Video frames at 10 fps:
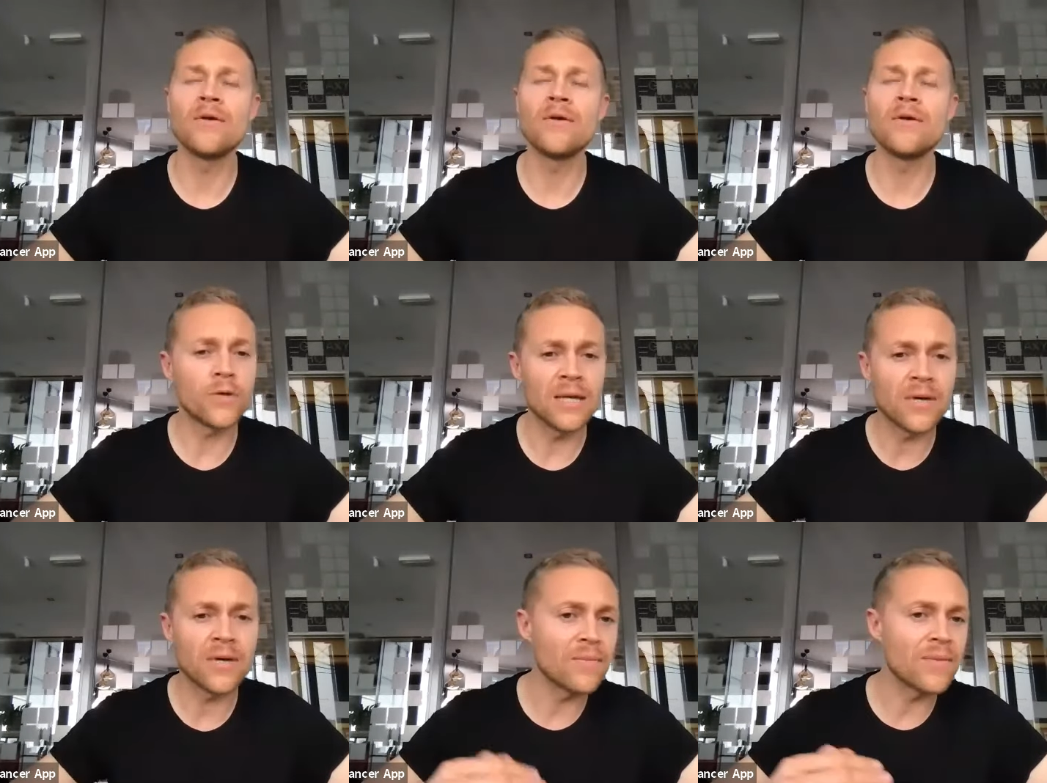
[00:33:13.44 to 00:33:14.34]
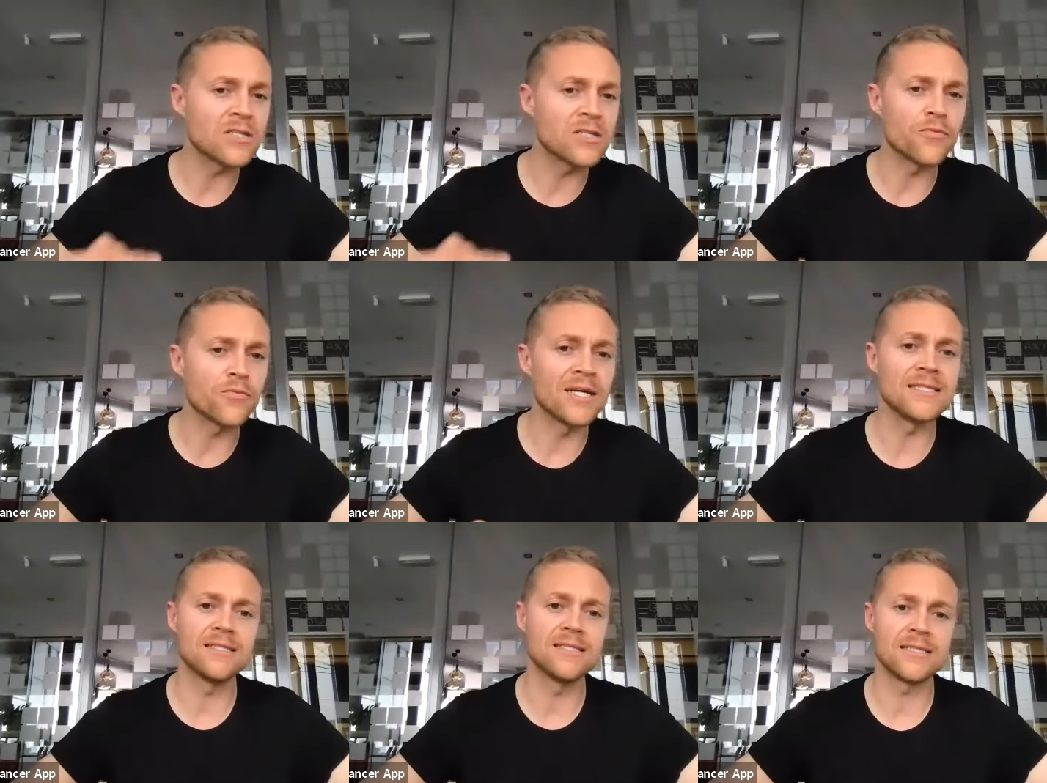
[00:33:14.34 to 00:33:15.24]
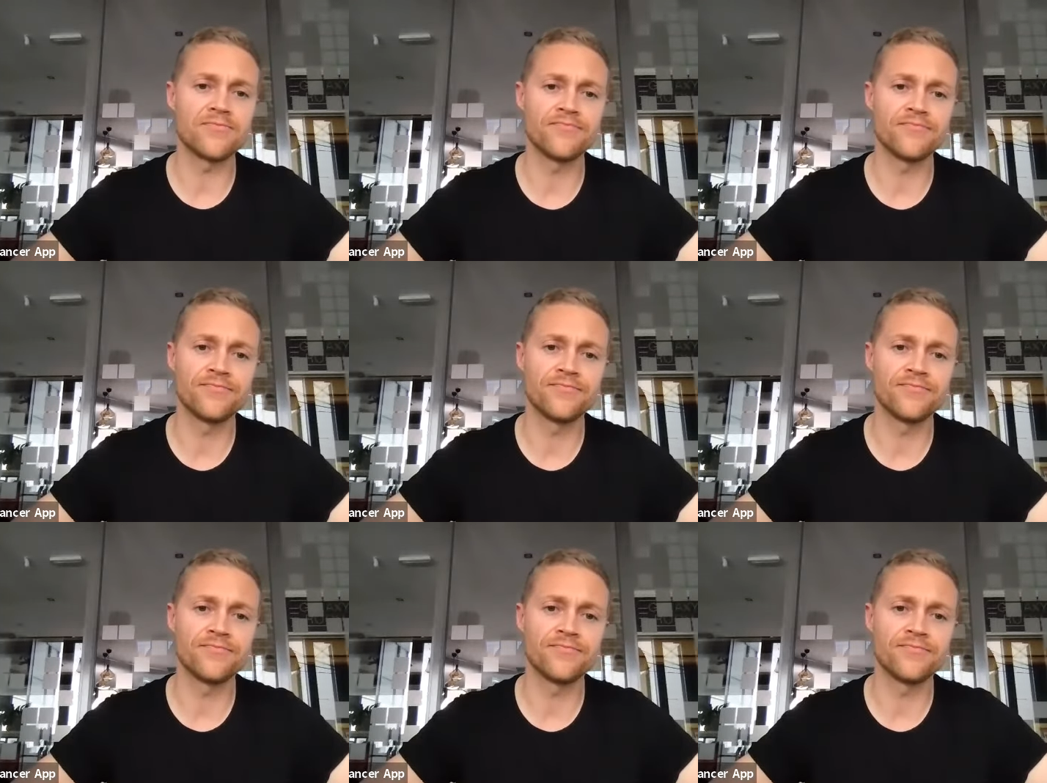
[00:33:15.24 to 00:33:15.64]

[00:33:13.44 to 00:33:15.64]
I mean, you keep coming back to presence.